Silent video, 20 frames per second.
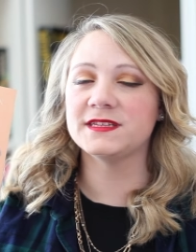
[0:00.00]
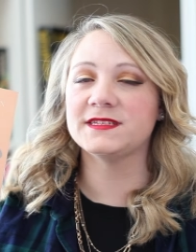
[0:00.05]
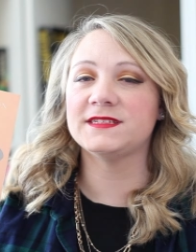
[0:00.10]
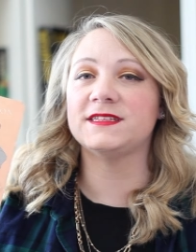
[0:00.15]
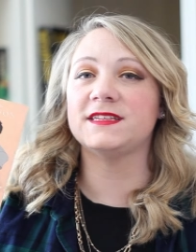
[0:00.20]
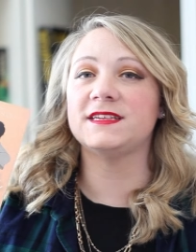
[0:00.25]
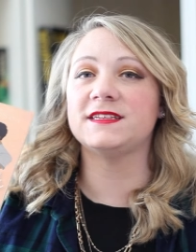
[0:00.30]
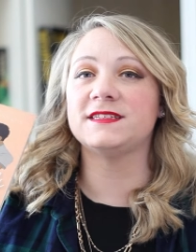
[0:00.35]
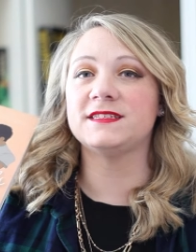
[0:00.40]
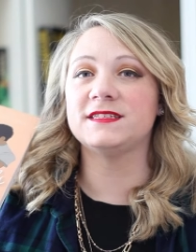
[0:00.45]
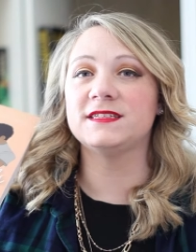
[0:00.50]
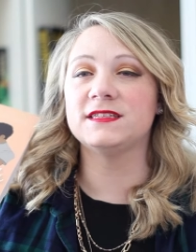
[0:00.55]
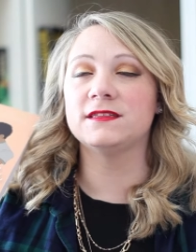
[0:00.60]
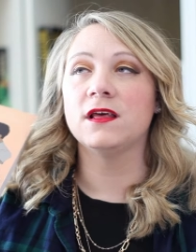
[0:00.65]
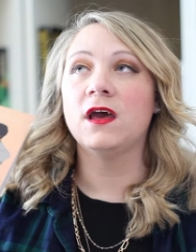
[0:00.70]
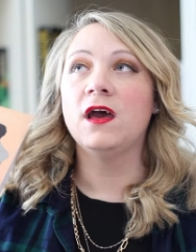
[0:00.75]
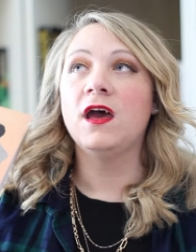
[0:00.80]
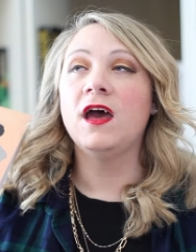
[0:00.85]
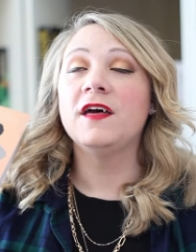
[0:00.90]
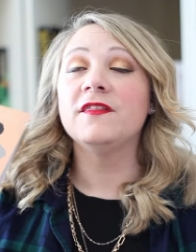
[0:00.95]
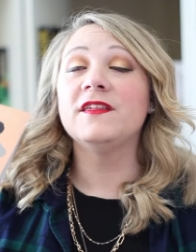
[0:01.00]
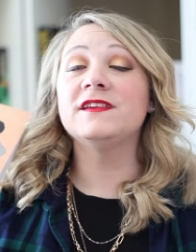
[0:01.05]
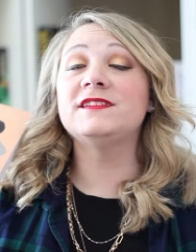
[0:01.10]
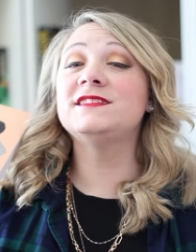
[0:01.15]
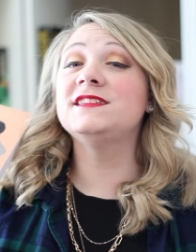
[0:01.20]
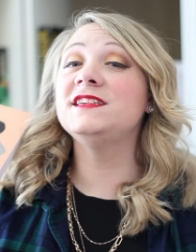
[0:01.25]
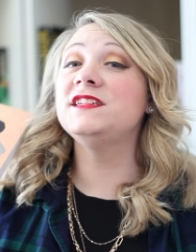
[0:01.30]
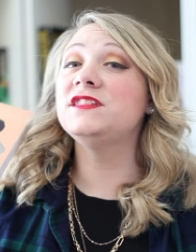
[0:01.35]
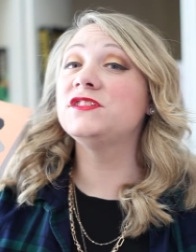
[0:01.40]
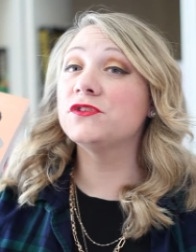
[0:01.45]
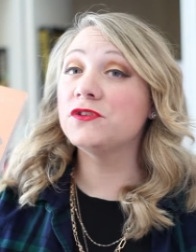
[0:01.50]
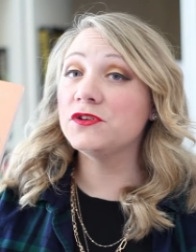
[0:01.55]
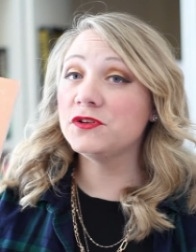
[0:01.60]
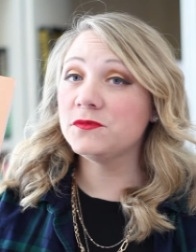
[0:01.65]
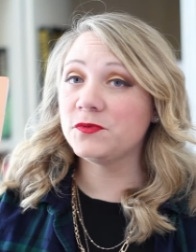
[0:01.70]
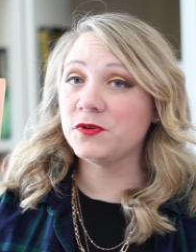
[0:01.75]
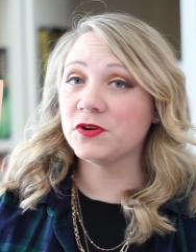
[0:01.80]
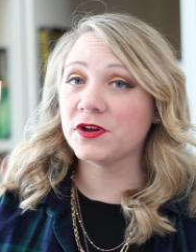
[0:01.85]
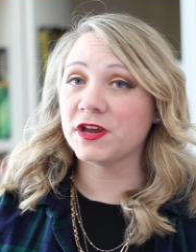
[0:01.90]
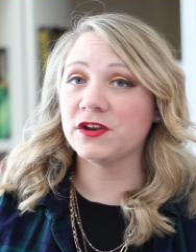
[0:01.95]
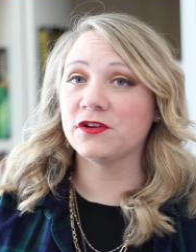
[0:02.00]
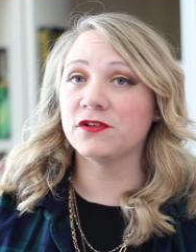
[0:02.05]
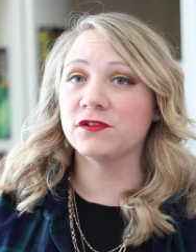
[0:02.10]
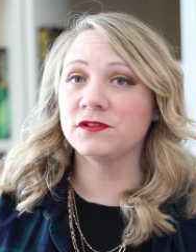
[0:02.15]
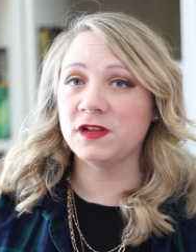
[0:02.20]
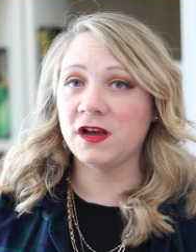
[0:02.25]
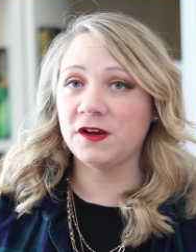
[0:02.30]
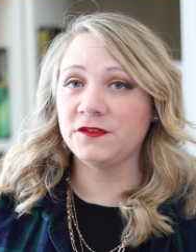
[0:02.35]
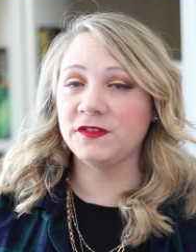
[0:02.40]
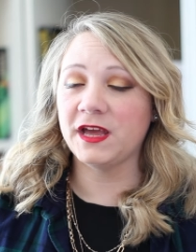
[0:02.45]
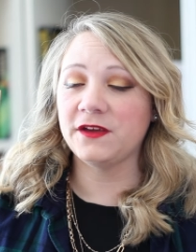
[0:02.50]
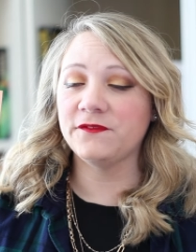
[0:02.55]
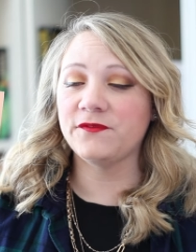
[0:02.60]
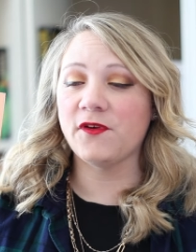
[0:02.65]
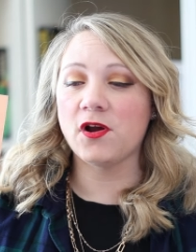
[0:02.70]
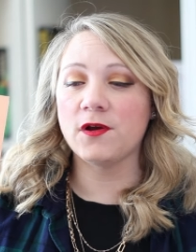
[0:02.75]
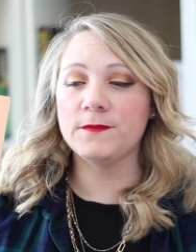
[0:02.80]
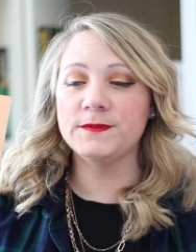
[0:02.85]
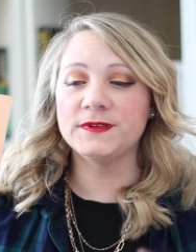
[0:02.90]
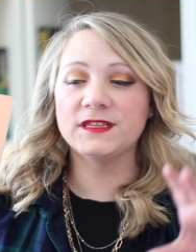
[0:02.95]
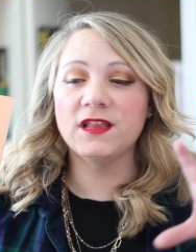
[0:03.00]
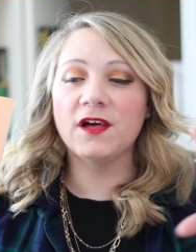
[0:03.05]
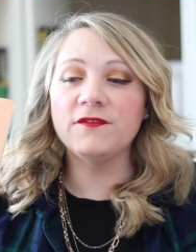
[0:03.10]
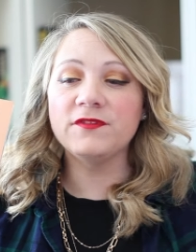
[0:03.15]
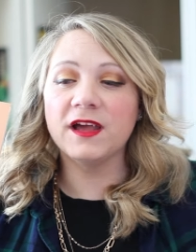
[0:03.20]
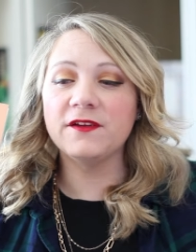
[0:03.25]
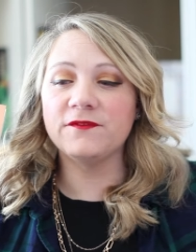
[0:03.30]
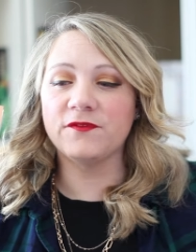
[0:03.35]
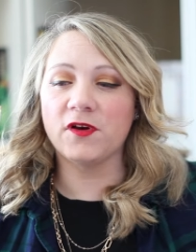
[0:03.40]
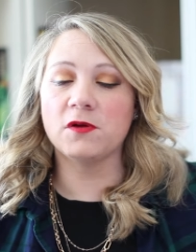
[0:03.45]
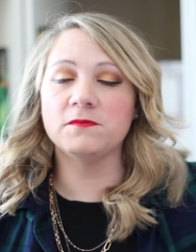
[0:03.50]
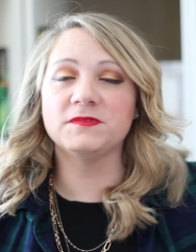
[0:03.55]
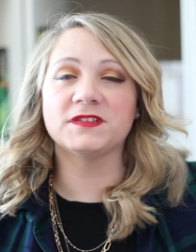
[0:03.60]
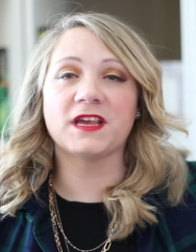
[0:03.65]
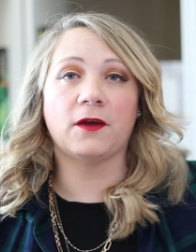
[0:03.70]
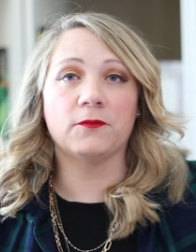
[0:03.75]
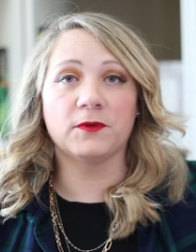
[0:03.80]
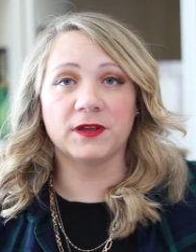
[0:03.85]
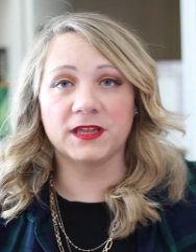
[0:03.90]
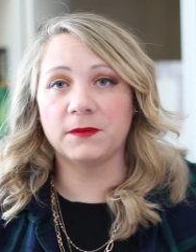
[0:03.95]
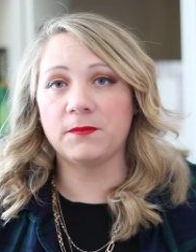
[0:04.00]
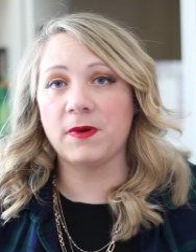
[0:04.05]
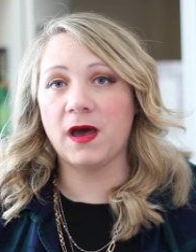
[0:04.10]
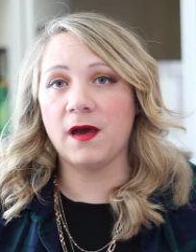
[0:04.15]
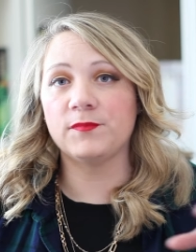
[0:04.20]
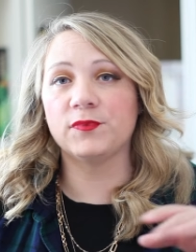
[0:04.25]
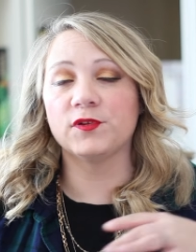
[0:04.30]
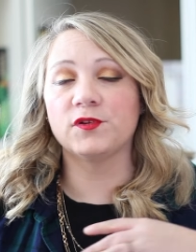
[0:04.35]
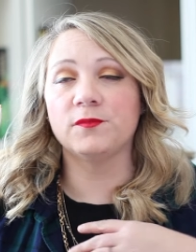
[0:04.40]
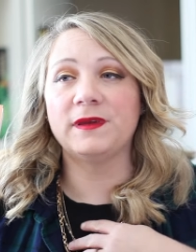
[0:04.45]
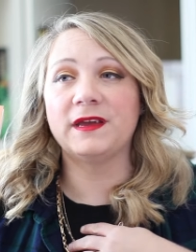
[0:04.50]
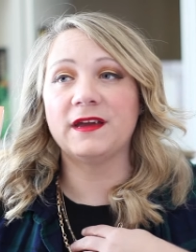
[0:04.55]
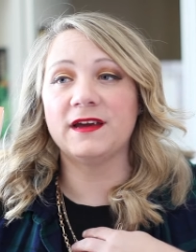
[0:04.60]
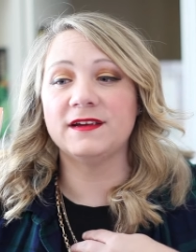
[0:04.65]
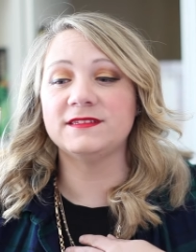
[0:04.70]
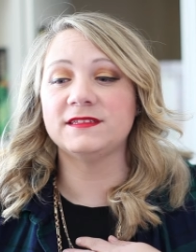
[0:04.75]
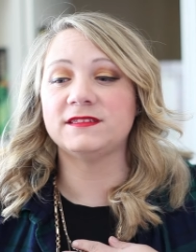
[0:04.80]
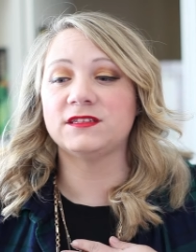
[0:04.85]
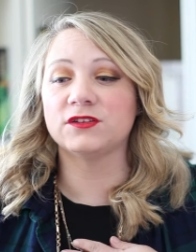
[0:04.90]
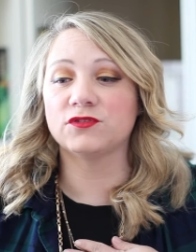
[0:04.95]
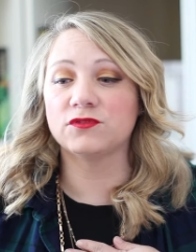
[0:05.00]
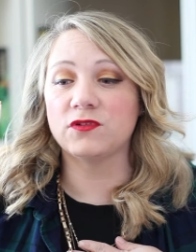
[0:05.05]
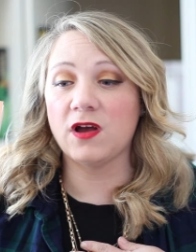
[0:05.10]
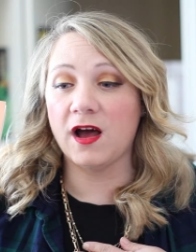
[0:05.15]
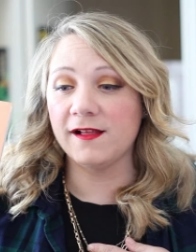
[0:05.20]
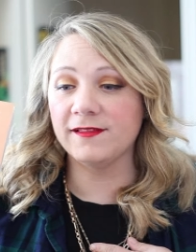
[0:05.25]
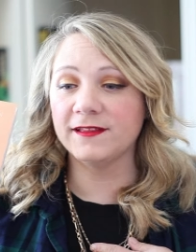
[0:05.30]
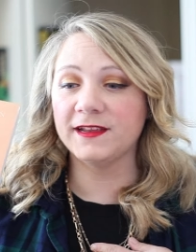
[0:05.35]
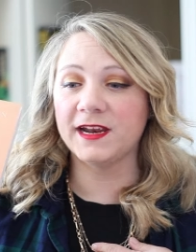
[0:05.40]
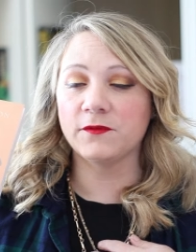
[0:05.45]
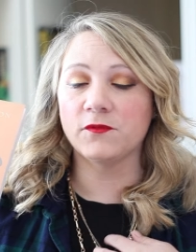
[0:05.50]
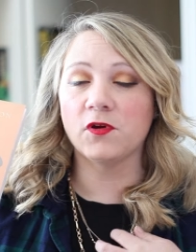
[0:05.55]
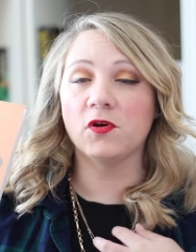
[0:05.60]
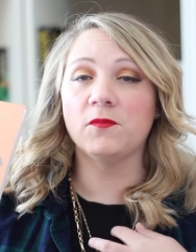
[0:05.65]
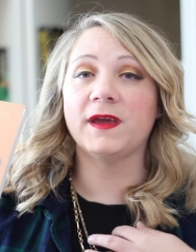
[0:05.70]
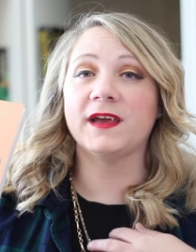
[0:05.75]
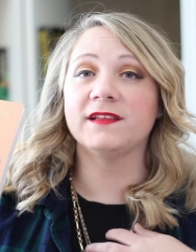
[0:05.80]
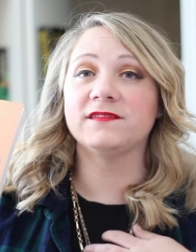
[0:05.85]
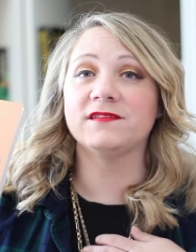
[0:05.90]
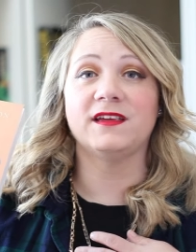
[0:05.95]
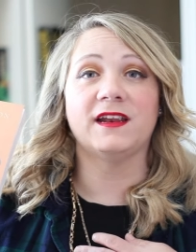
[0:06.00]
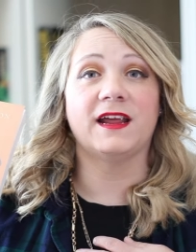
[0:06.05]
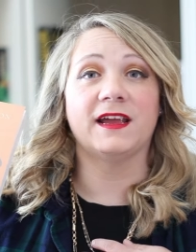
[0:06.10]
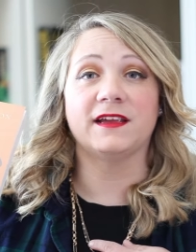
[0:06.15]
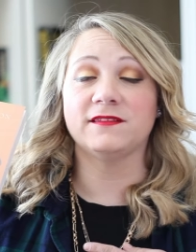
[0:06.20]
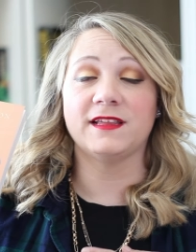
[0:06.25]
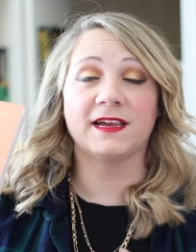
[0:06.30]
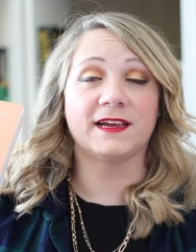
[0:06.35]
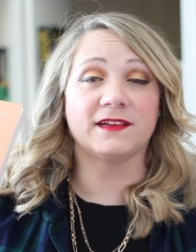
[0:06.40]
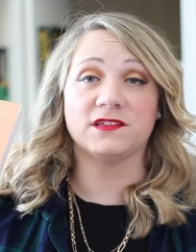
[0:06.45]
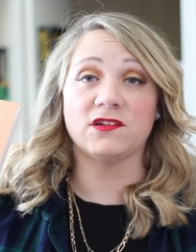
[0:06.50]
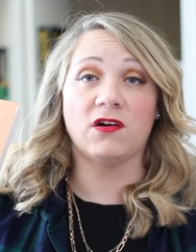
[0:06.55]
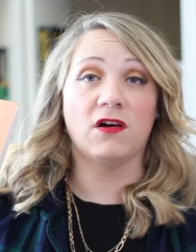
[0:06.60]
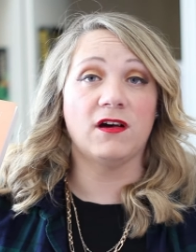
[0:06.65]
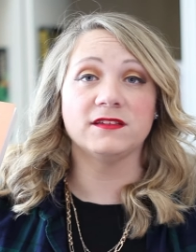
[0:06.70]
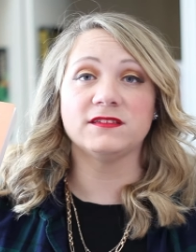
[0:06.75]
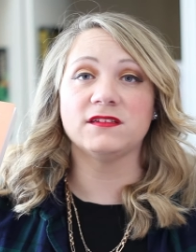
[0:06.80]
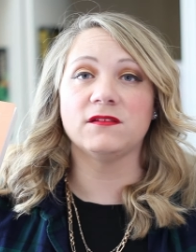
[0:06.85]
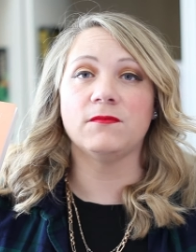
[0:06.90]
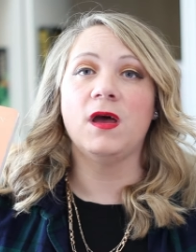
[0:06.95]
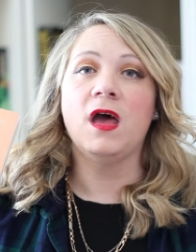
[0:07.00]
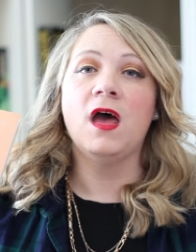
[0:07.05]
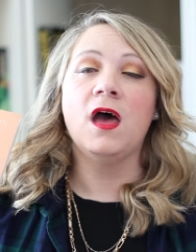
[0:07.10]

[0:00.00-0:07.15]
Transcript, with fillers: This is the This is the third book in her Love Light Farms. Love Light Farms got really popular because it's a holiday romance, and I think it's awesome.